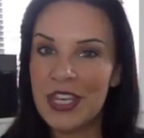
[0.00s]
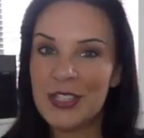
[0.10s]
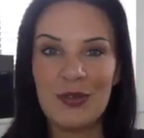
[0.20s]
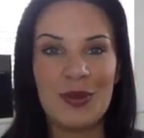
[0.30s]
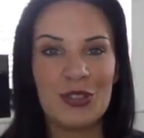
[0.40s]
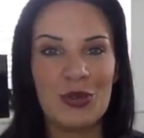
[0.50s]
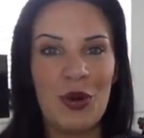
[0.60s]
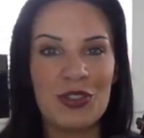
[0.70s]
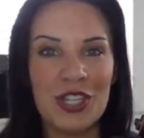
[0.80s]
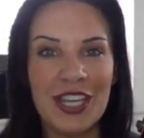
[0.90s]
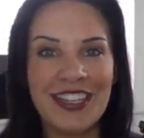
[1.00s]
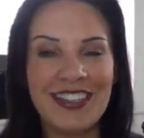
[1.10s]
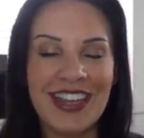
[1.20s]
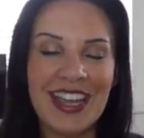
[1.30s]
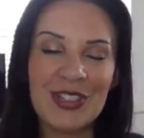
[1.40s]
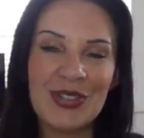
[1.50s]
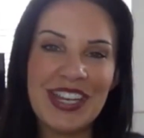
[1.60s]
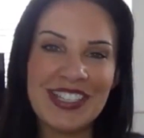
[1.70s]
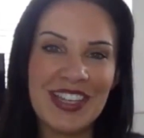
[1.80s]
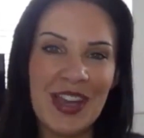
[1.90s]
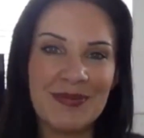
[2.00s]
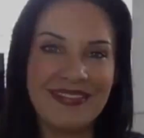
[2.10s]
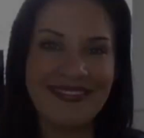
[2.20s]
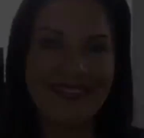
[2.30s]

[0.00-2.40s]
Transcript: thanks very much for watching, and I'll catch you all next time.